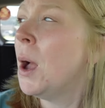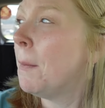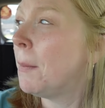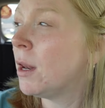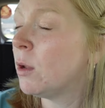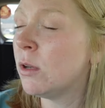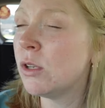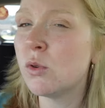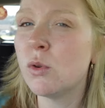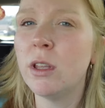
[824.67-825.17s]
but
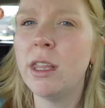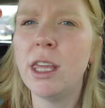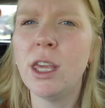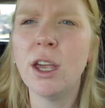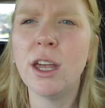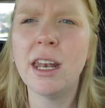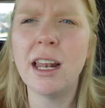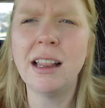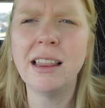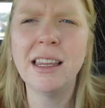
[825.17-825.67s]
it was really
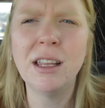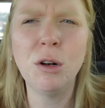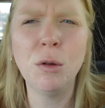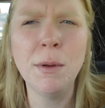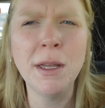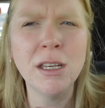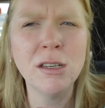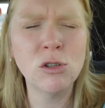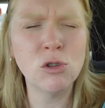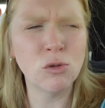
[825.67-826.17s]
good. A little
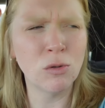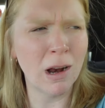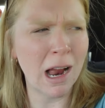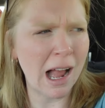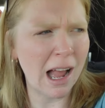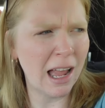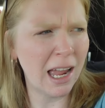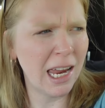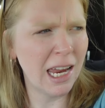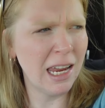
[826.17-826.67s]
bit
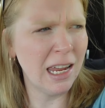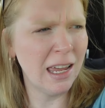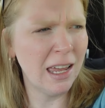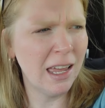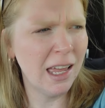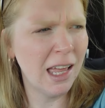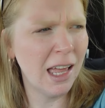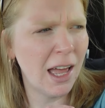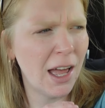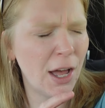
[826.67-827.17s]
dry.
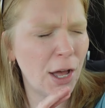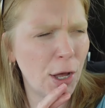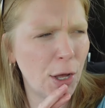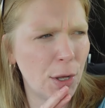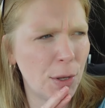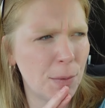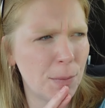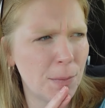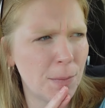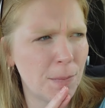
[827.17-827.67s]

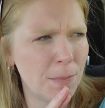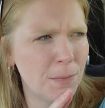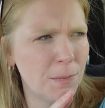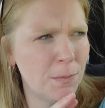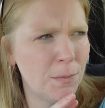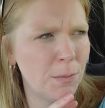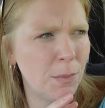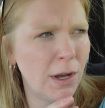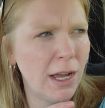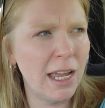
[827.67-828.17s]
Um,
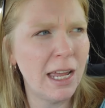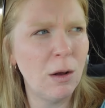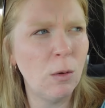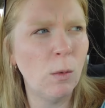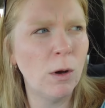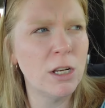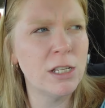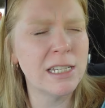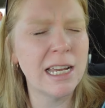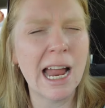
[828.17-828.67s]
But
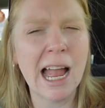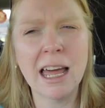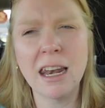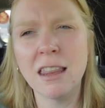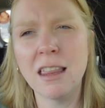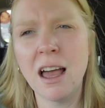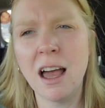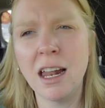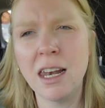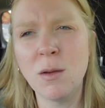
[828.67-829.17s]
once I
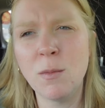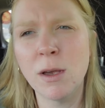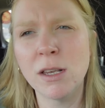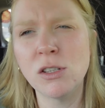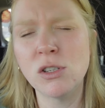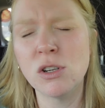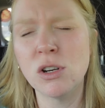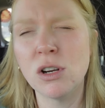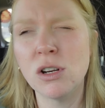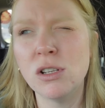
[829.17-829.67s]
added the honey
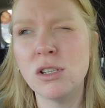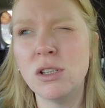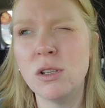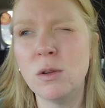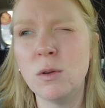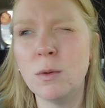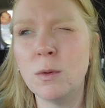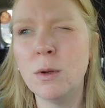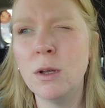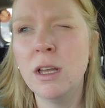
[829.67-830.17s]
mustard
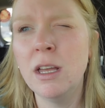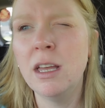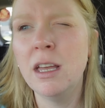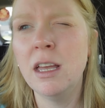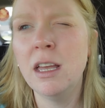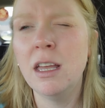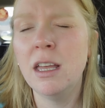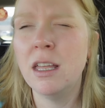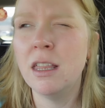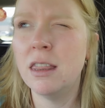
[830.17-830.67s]
to
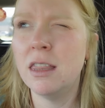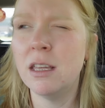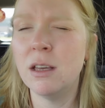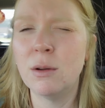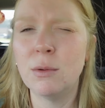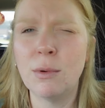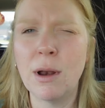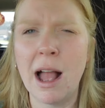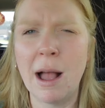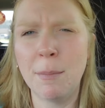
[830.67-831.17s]

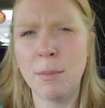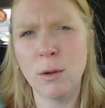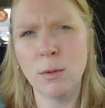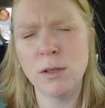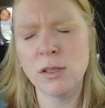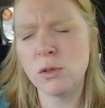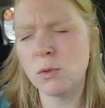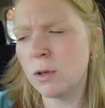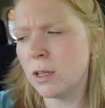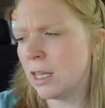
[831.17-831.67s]
the wrap, it
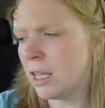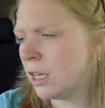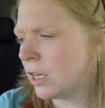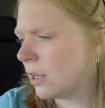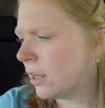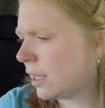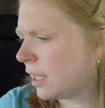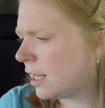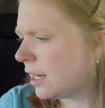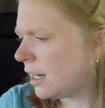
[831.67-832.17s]
was really
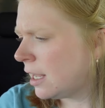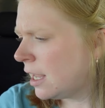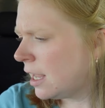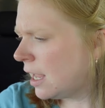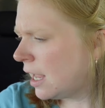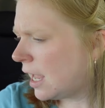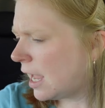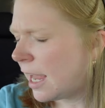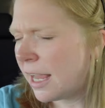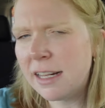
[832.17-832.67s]
good
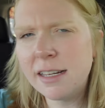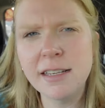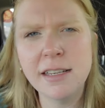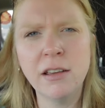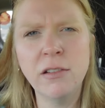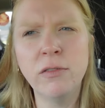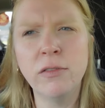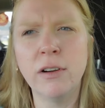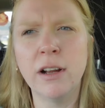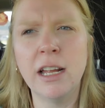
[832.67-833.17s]
and
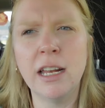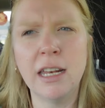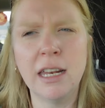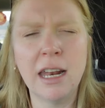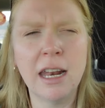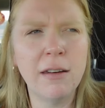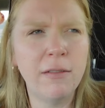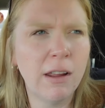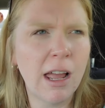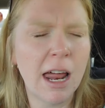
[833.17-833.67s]
different,
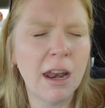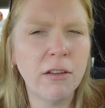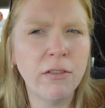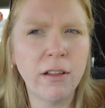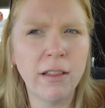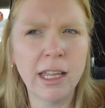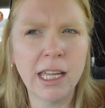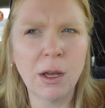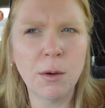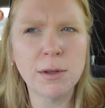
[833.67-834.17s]
and kind of
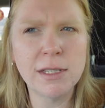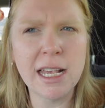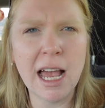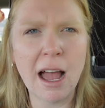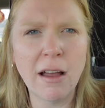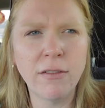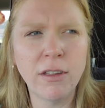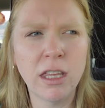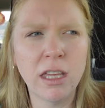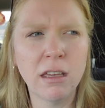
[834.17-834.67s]
felt like I was
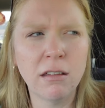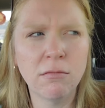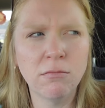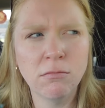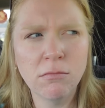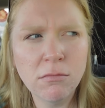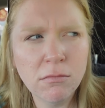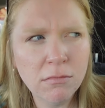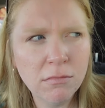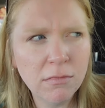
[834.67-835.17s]
having
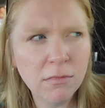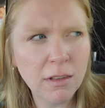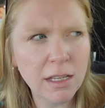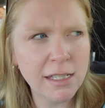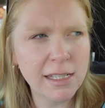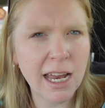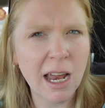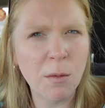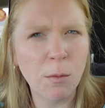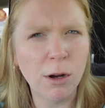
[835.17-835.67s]
a
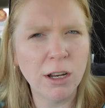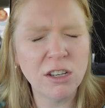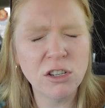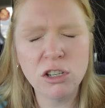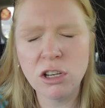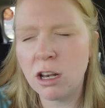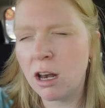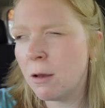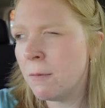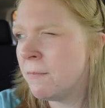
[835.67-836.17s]

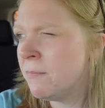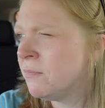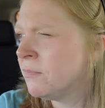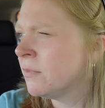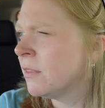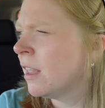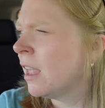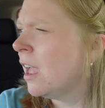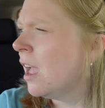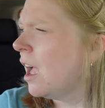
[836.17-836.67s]
sandwich, you know?
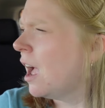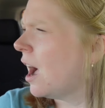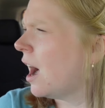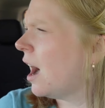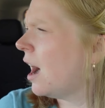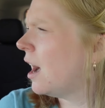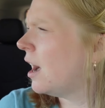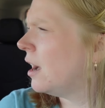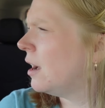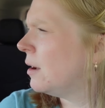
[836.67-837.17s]

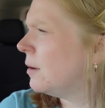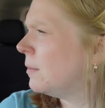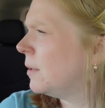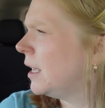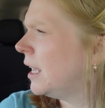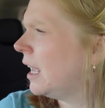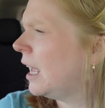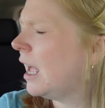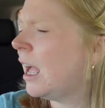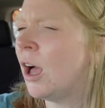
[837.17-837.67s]
Um,
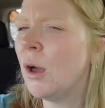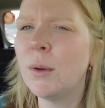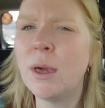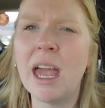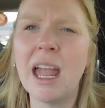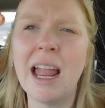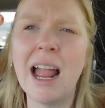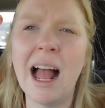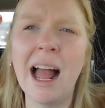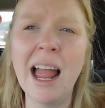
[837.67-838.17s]

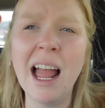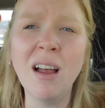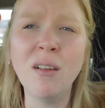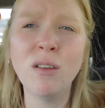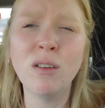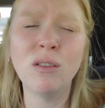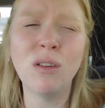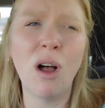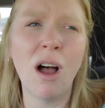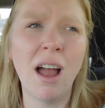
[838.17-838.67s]
okay, I have
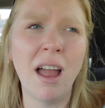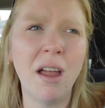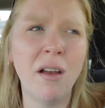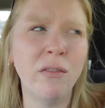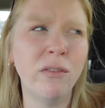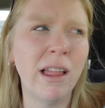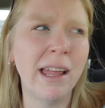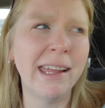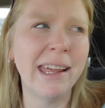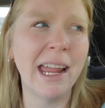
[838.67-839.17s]
a lot
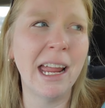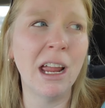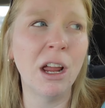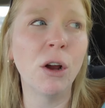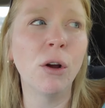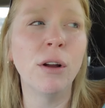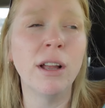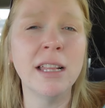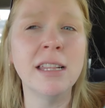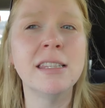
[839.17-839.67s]
of like
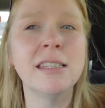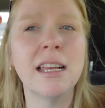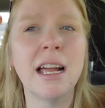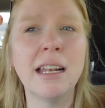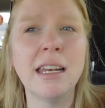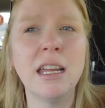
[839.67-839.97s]
errands I